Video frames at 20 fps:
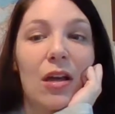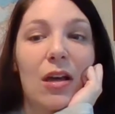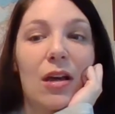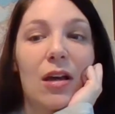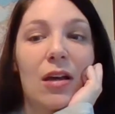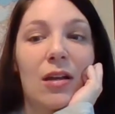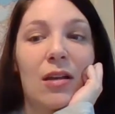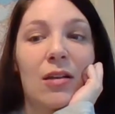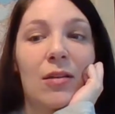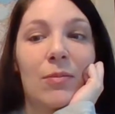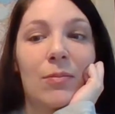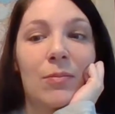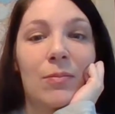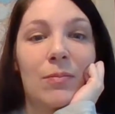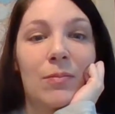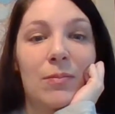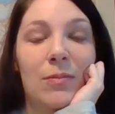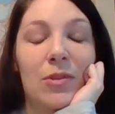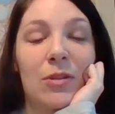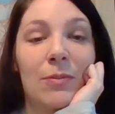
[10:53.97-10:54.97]

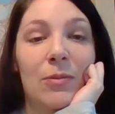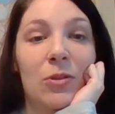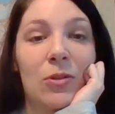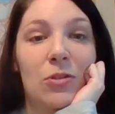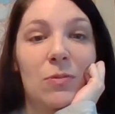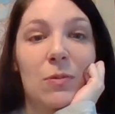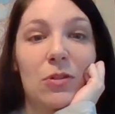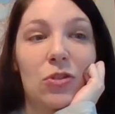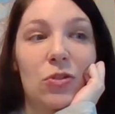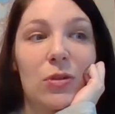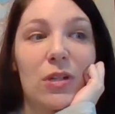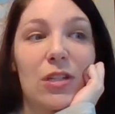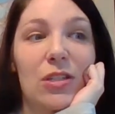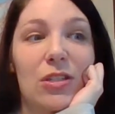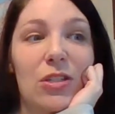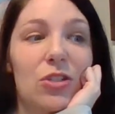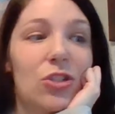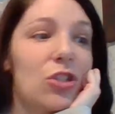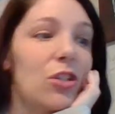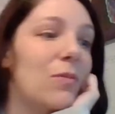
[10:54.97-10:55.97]
The multiple
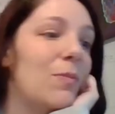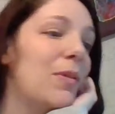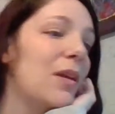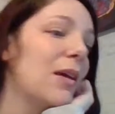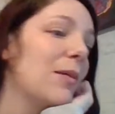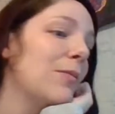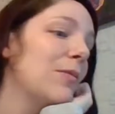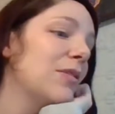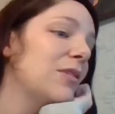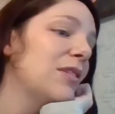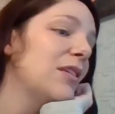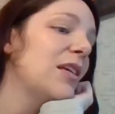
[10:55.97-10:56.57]
choice, you should be able